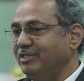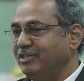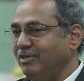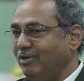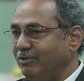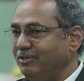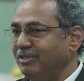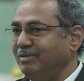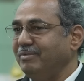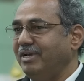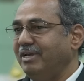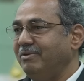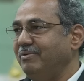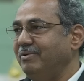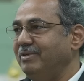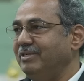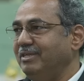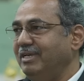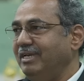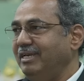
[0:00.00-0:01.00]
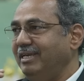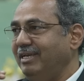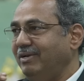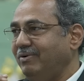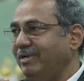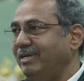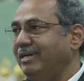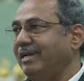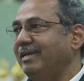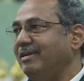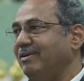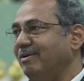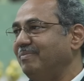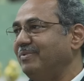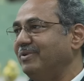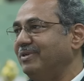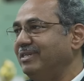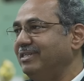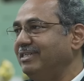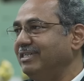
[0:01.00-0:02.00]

which is also in my view is a equally high component,